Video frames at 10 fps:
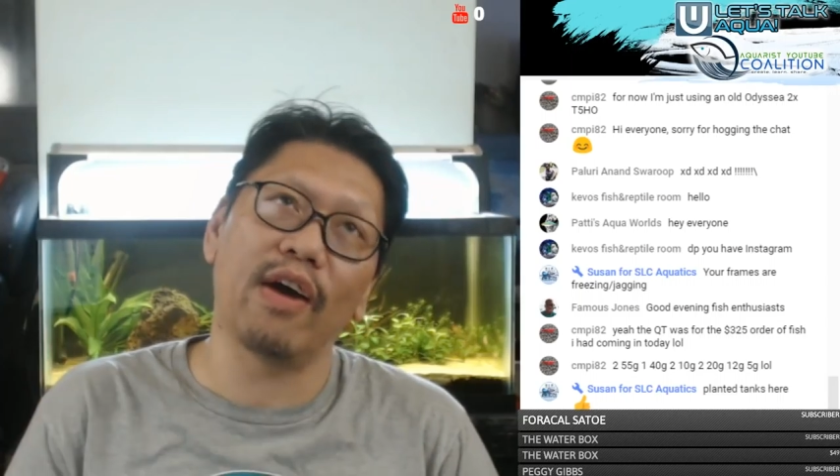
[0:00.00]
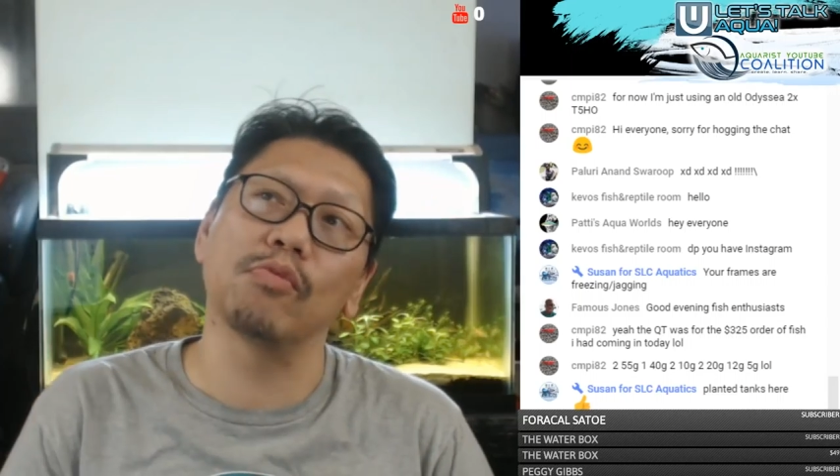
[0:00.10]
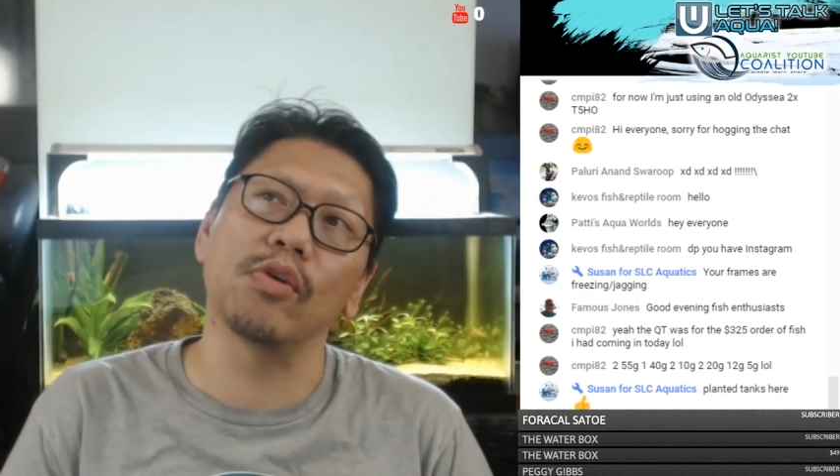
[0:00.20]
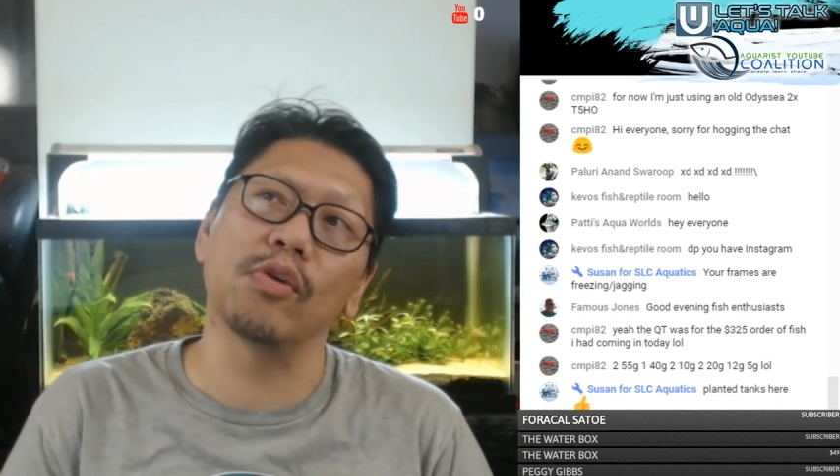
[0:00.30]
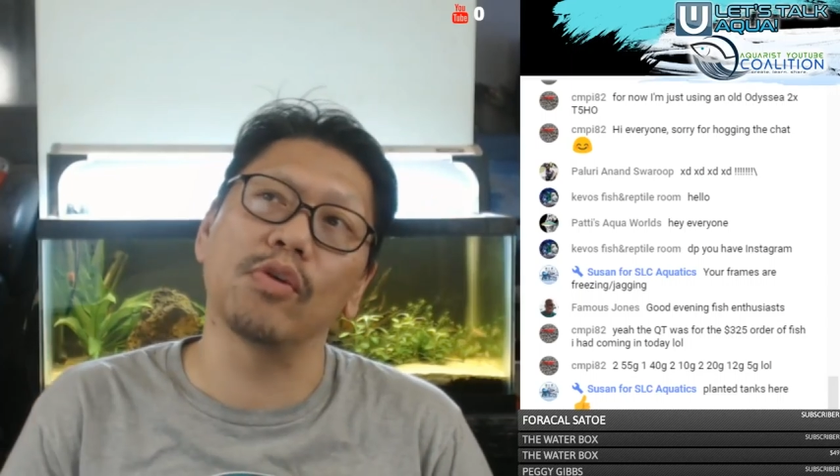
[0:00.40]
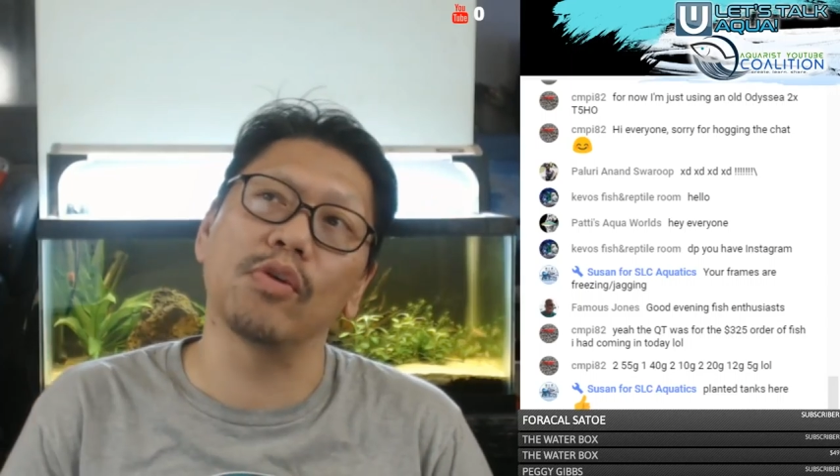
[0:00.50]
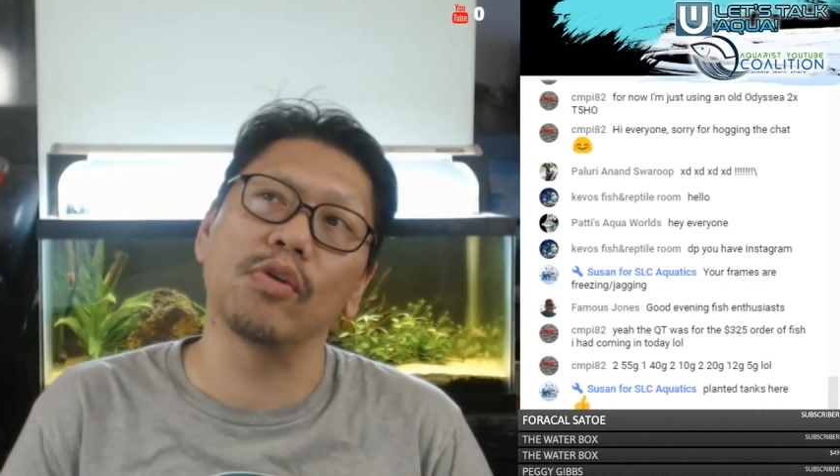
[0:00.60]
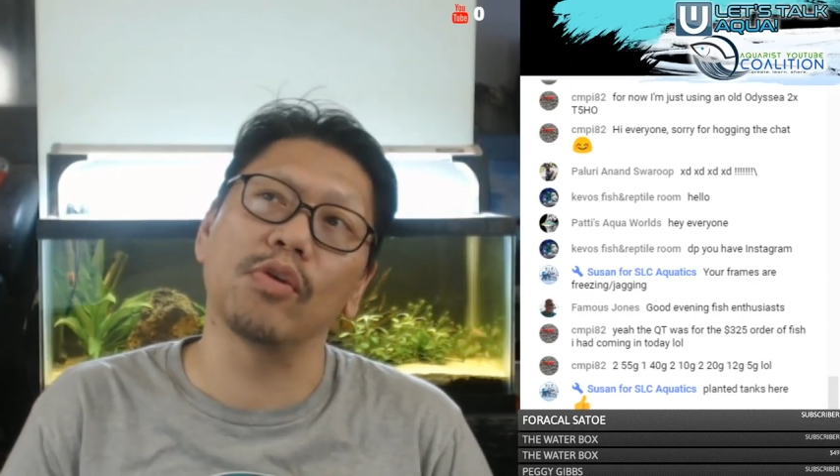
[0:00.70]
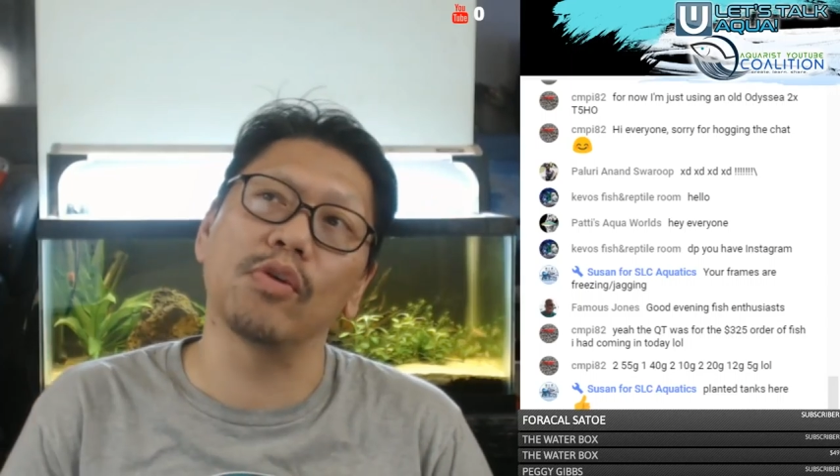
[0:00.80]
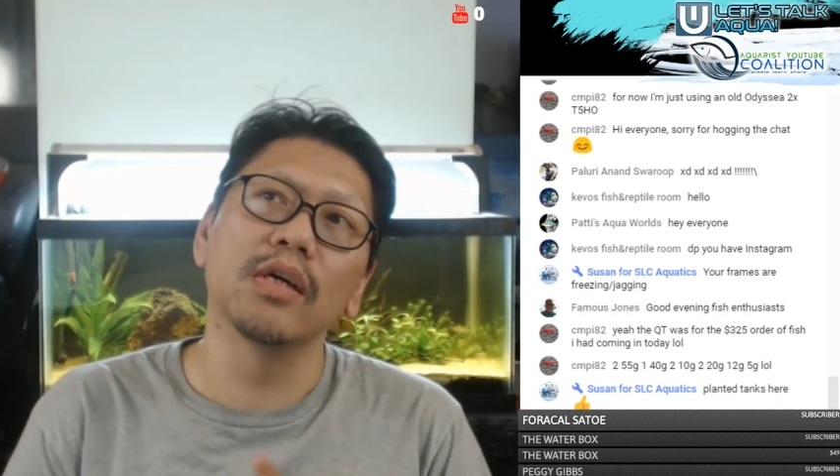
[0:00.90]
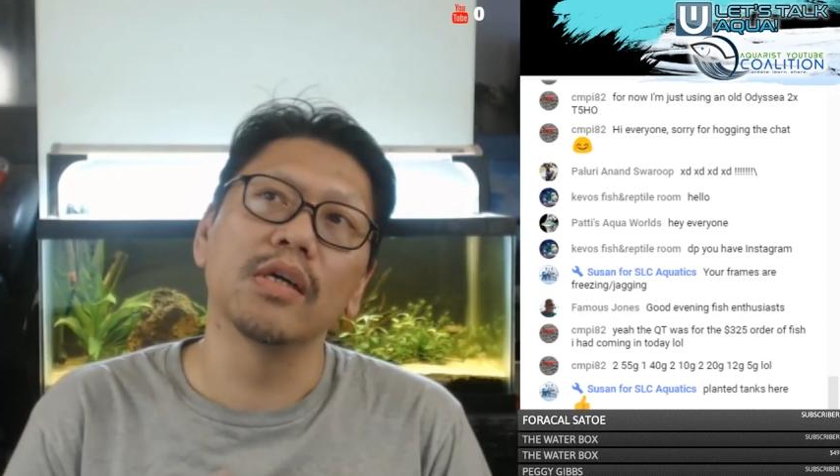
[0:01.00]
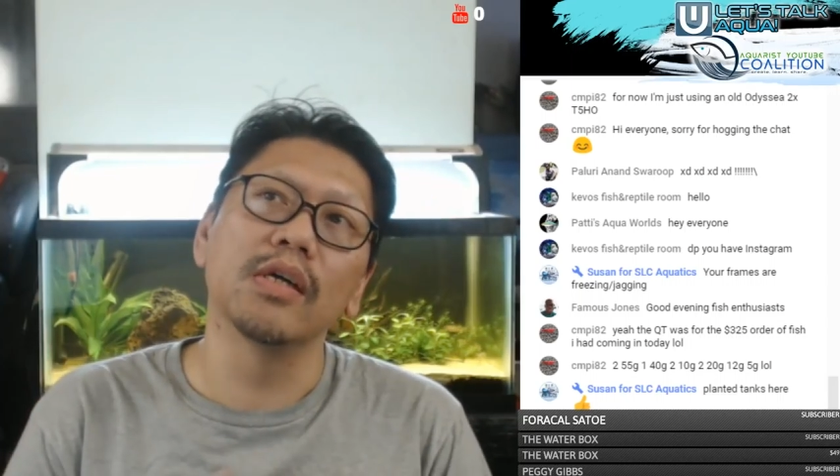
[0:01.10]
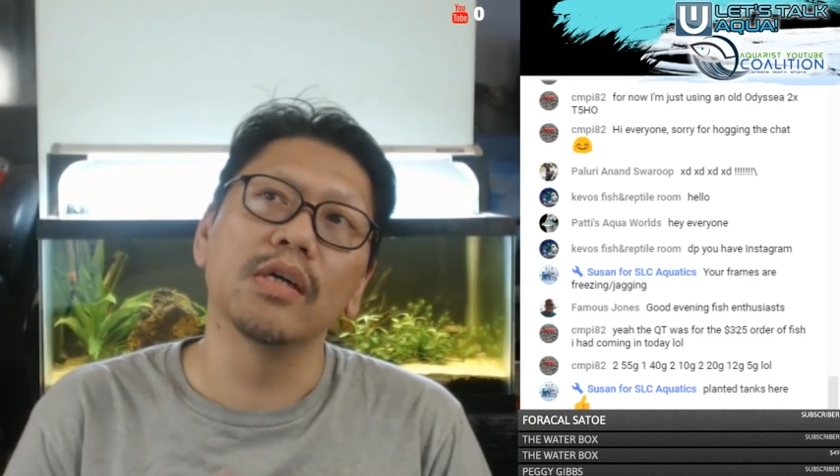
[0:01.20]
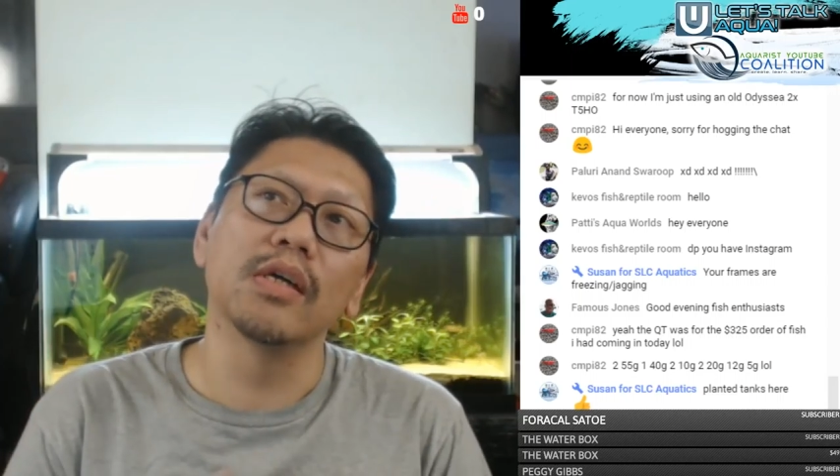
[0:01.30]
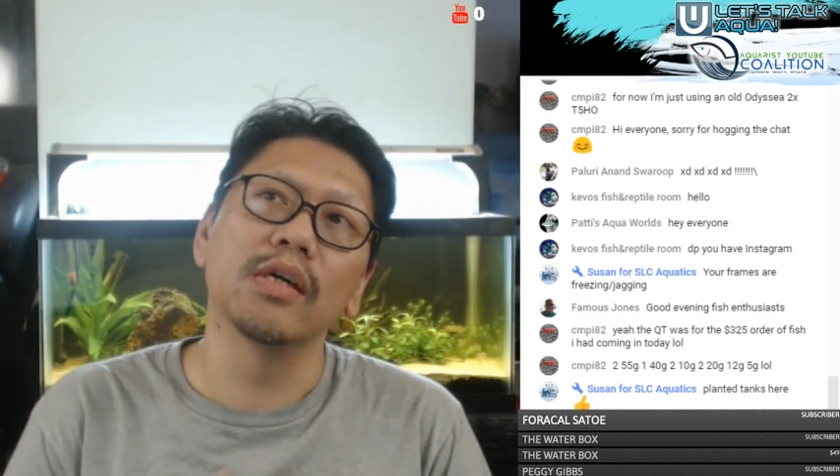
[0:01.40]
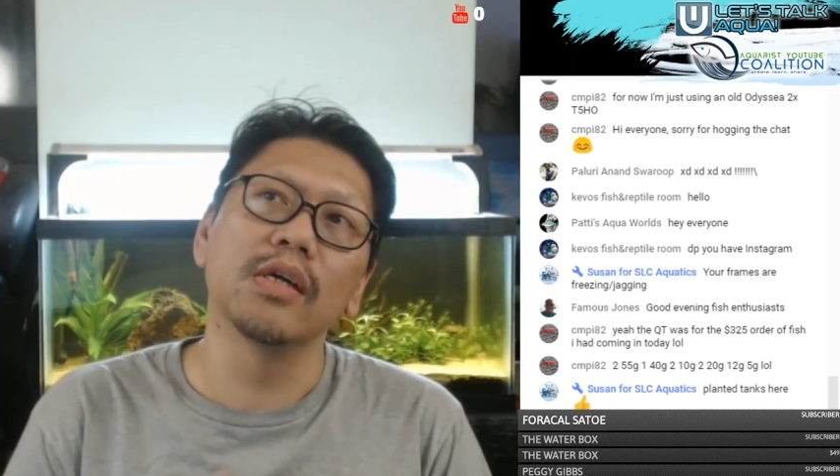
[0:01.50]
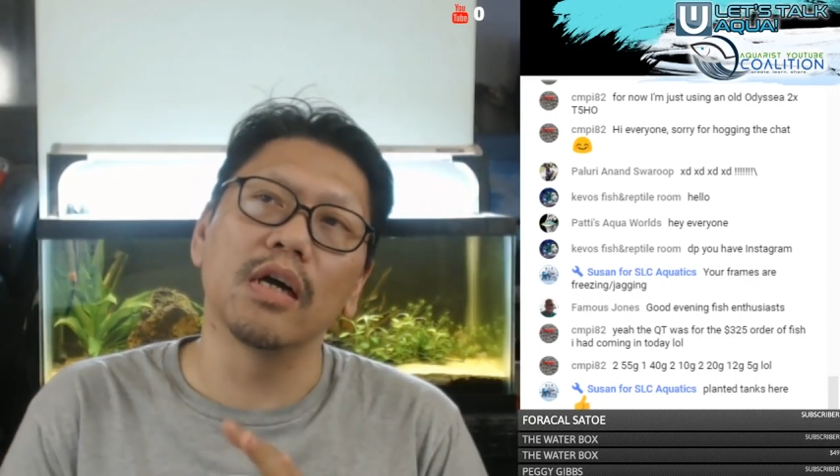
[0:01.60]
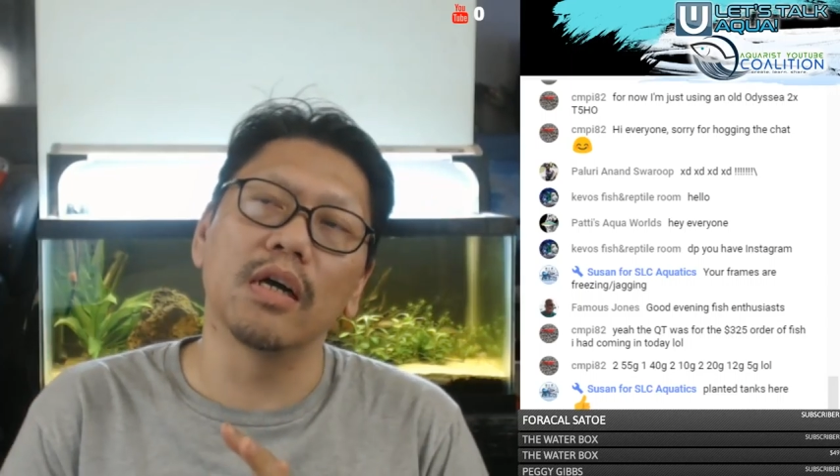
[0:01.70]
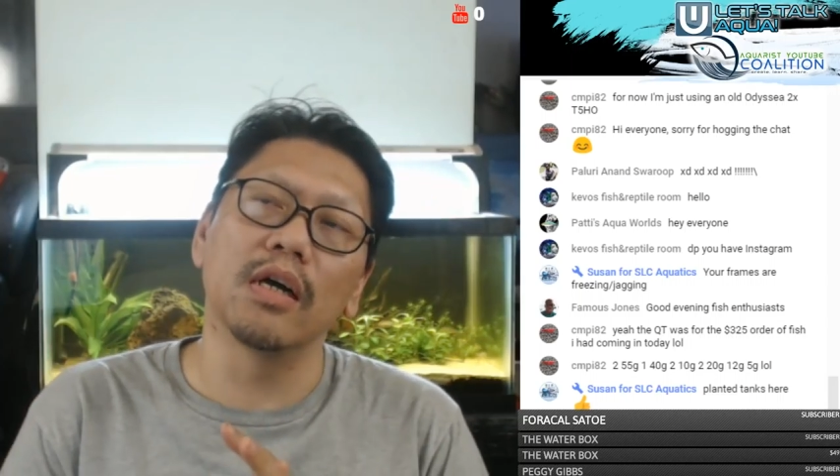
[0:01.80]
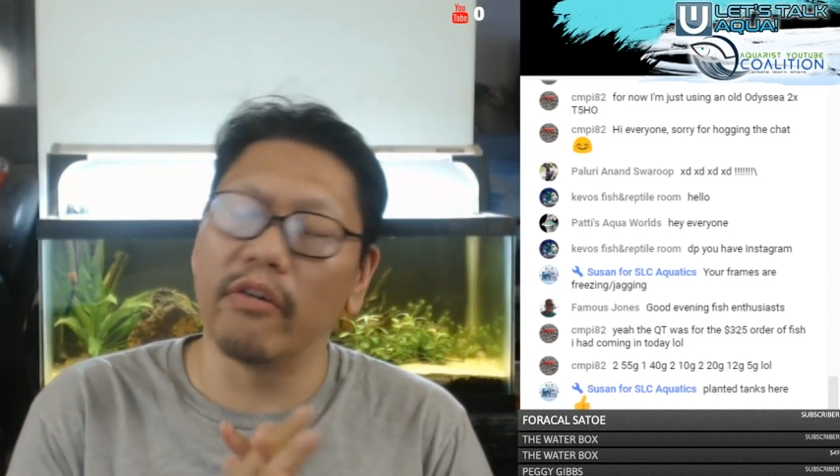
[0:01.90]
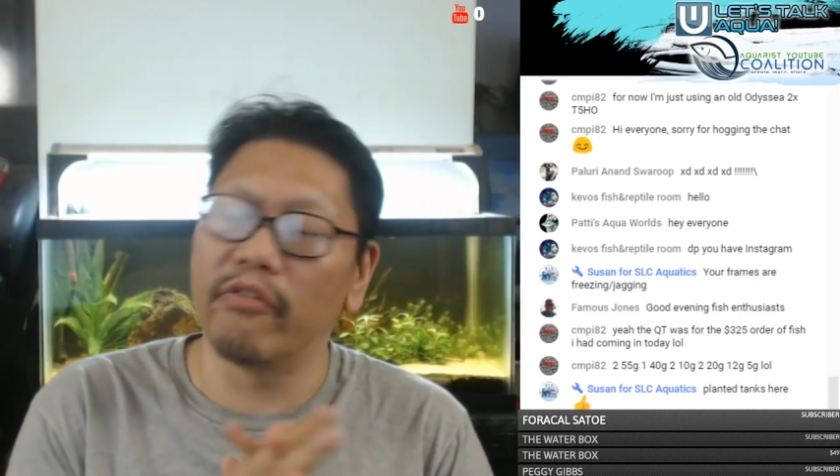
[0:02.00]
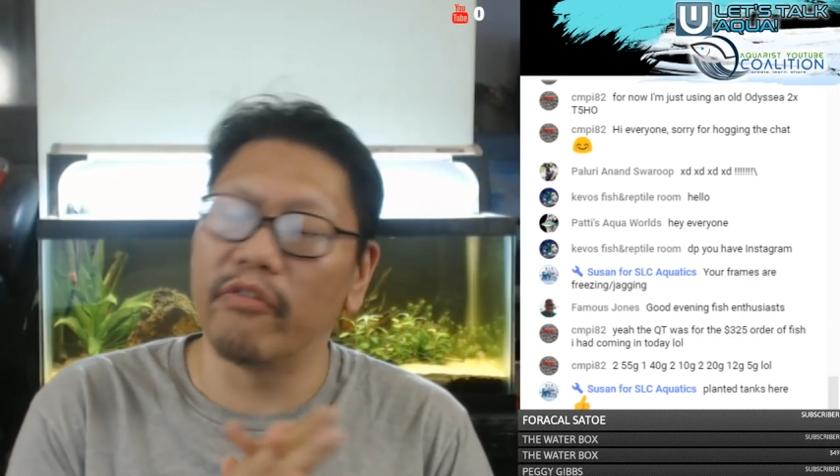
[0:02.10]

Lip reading: worth of a